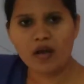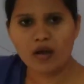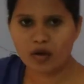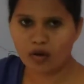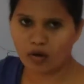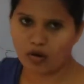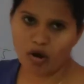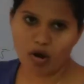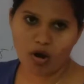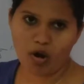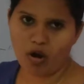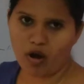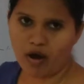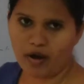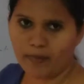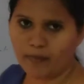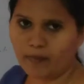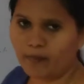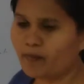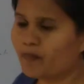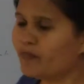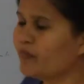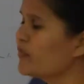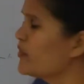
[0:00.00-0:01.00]
go on.
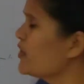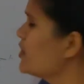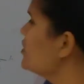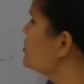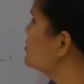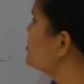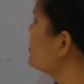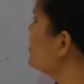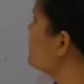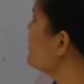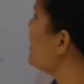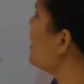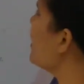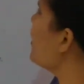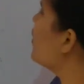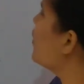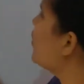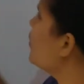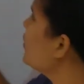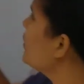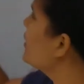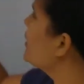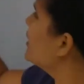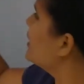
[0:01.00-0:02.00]
So
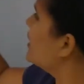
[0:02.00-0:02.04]
now